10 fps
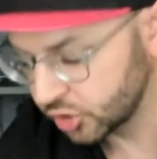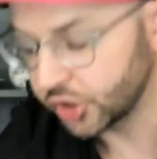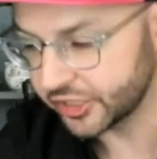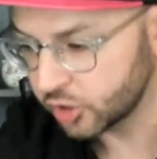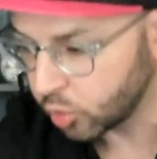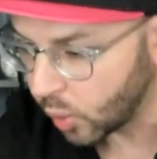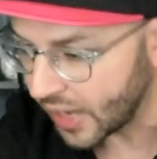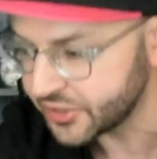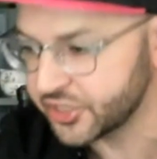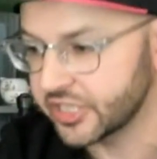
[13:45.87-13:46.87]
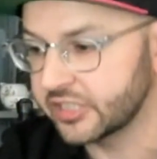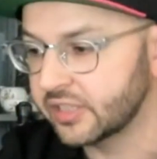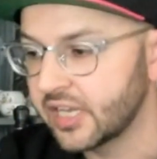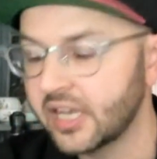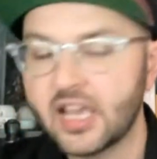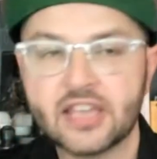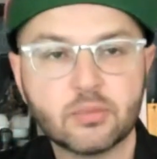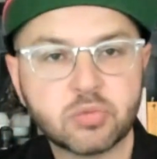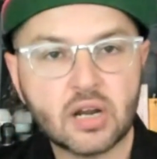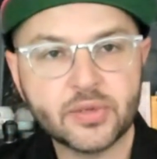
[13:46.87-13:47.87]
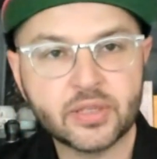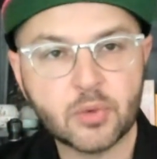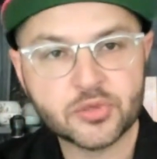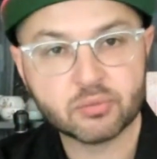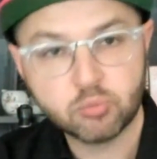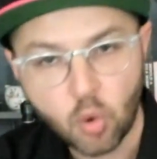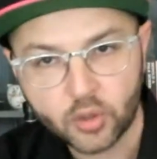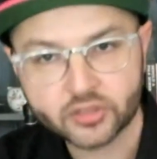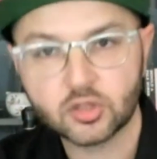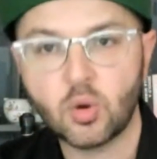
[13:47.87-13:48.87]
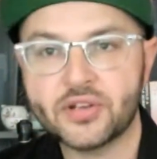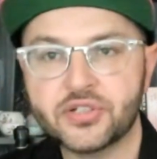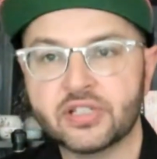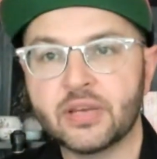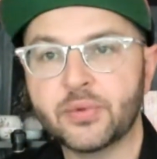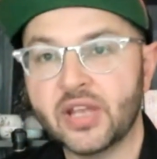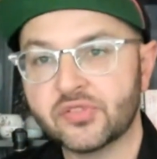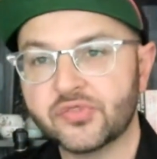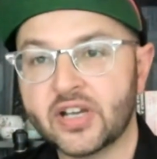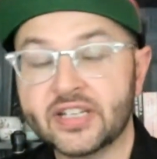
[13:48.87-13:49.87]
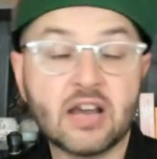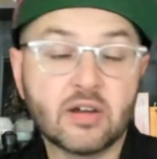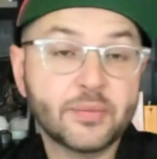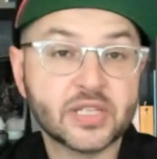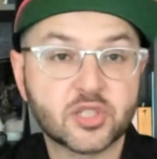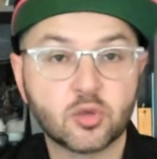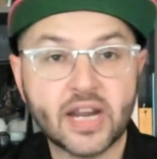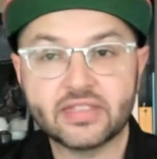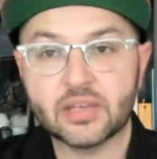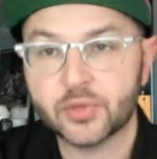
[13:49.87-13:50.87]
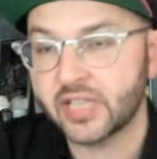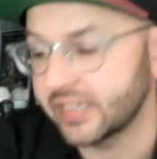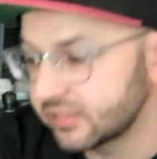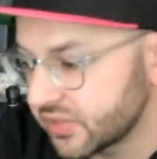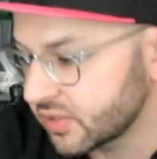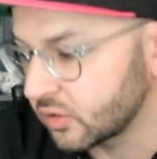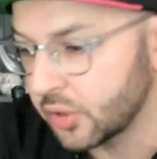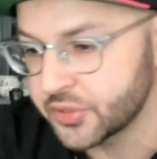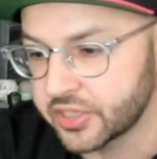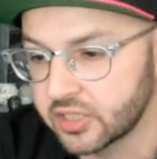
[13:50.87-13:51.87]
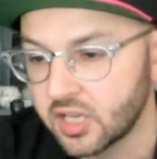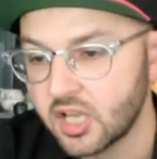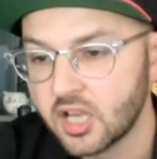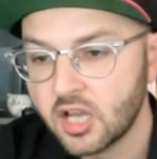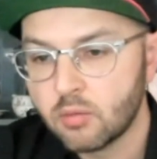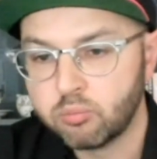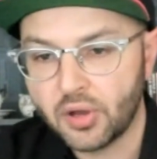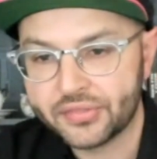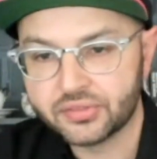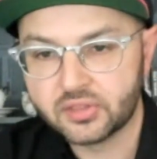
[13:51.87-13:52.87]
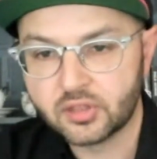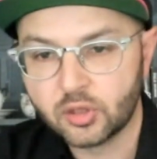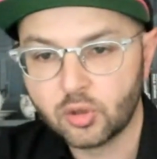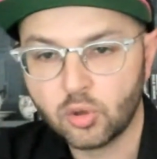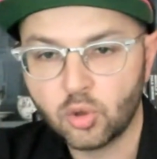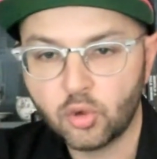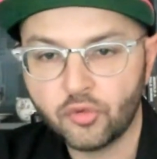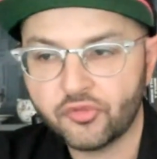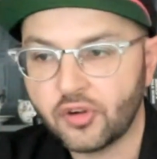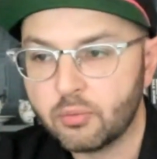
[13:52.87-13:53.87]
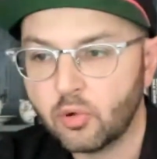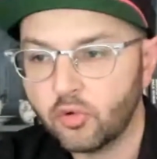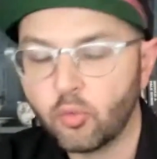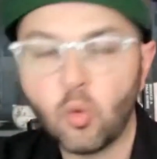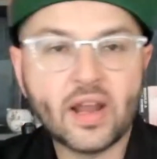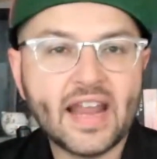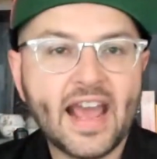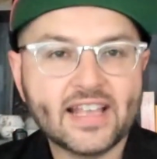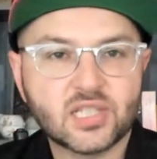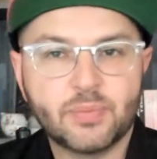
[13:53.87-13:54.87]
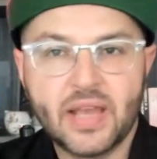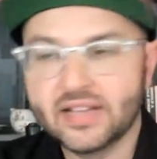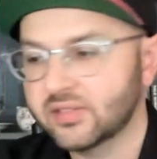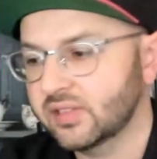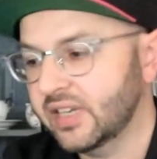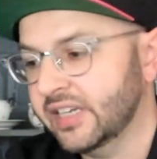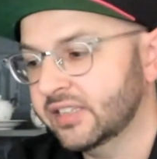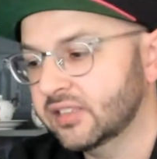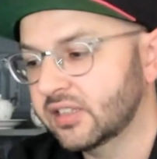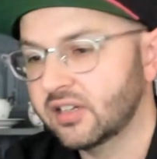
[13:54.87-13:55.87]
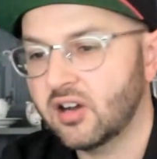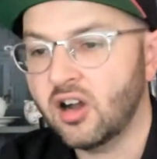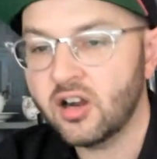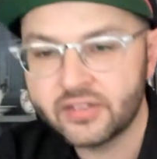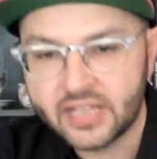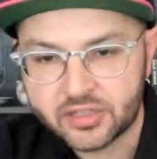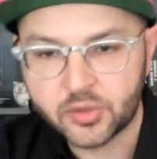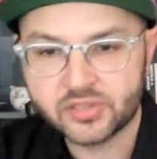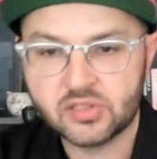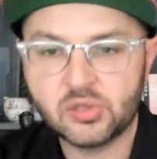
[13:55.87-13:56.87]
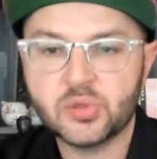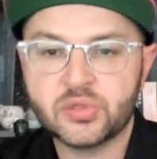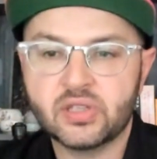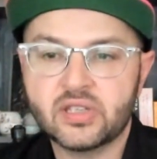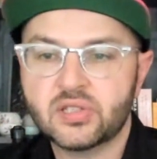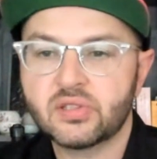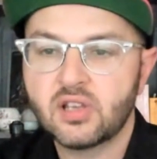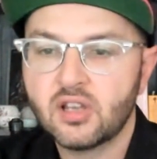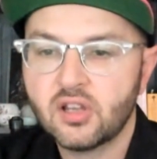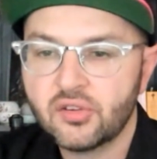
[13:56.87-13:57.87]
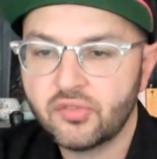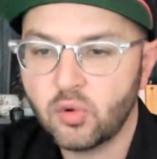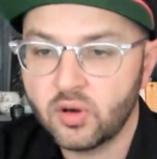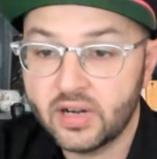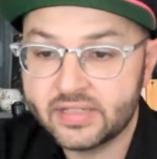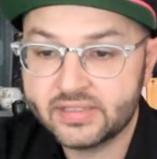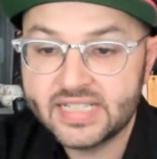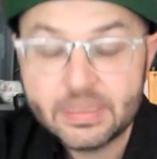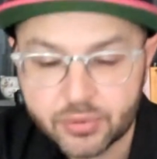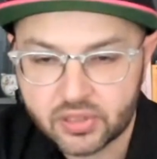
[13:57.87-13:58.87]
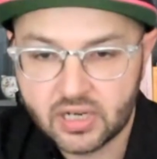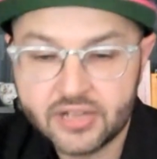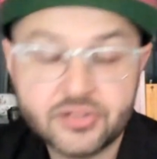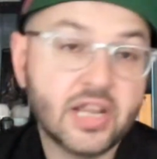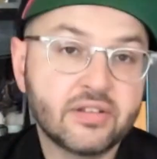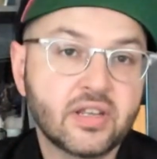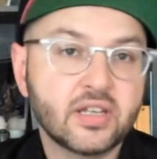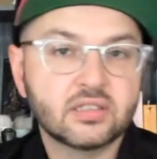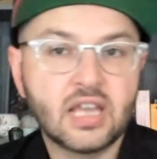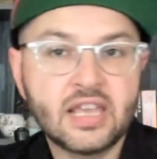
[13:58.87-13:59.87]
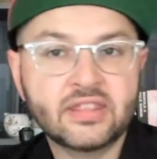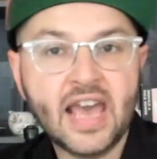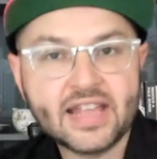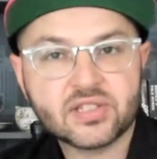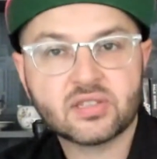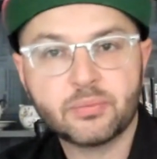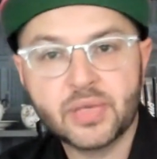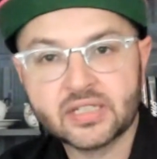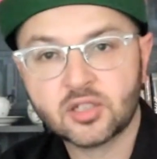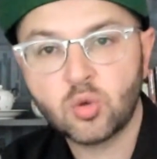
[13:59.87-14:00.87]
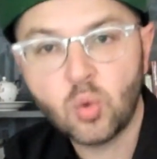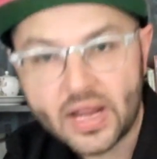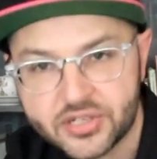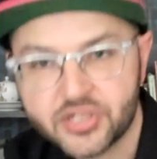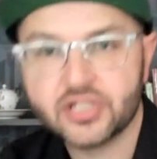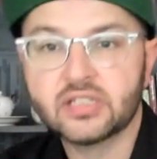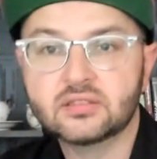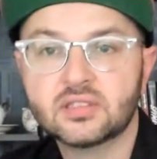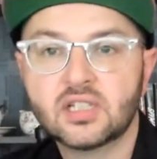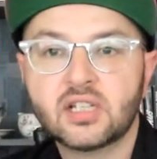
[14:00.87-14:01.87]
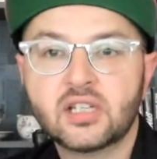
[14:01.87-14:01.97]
good question, and probably the most important question that we have to find out. I mean, it's great that we're getting disclosure, but from what aspect, and are they going to use this for a deeper agenda? And that's the big question.